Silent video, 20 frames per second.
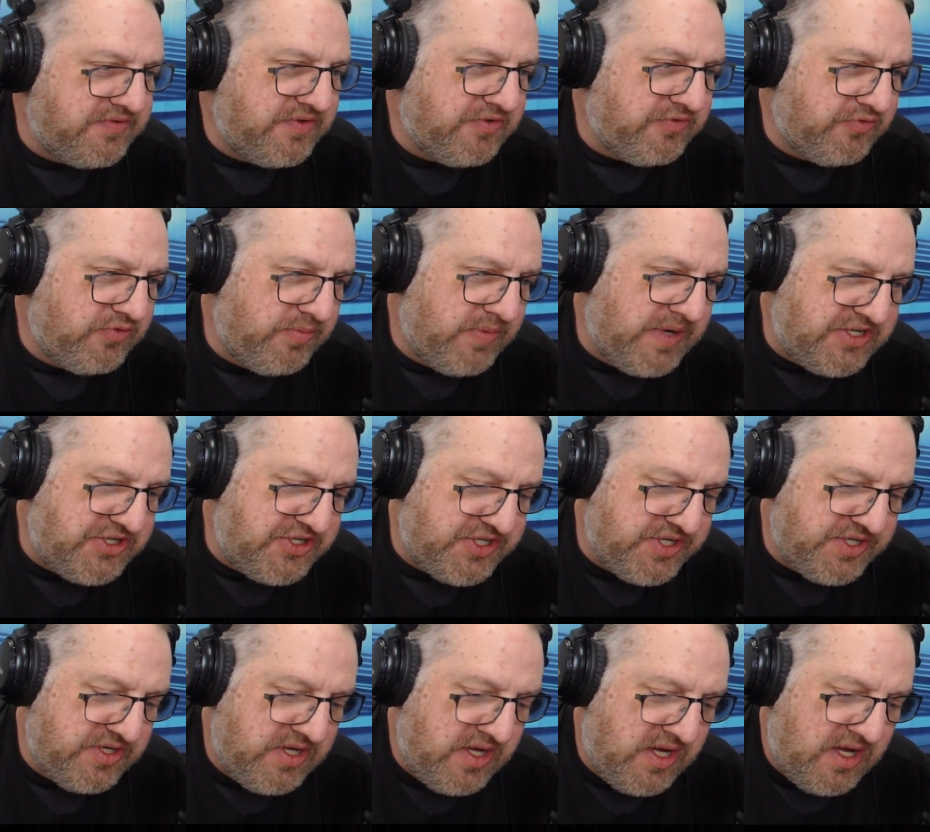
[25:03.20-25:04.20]

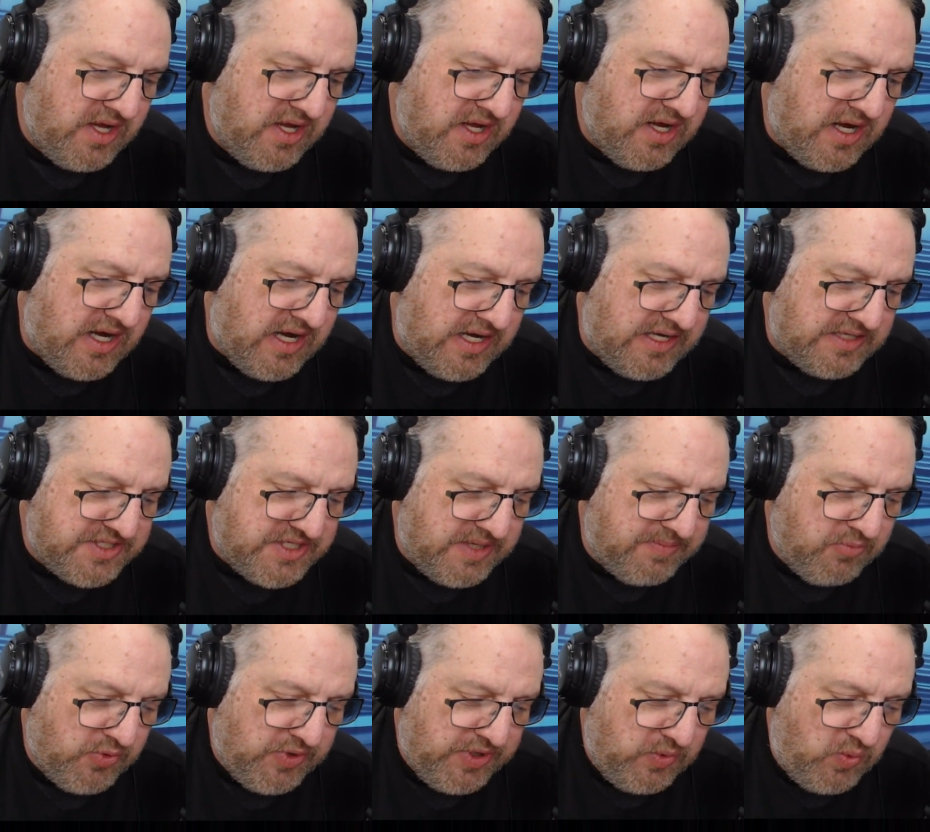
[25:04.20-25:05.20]
information on
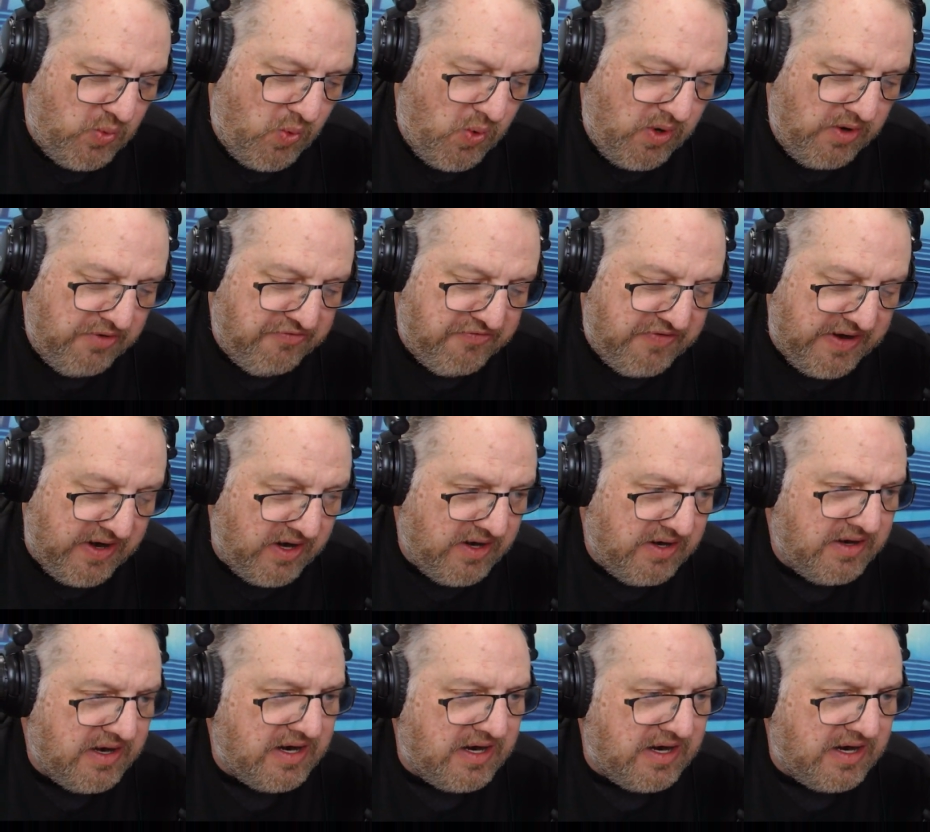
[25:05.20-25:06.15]
submarine warfare.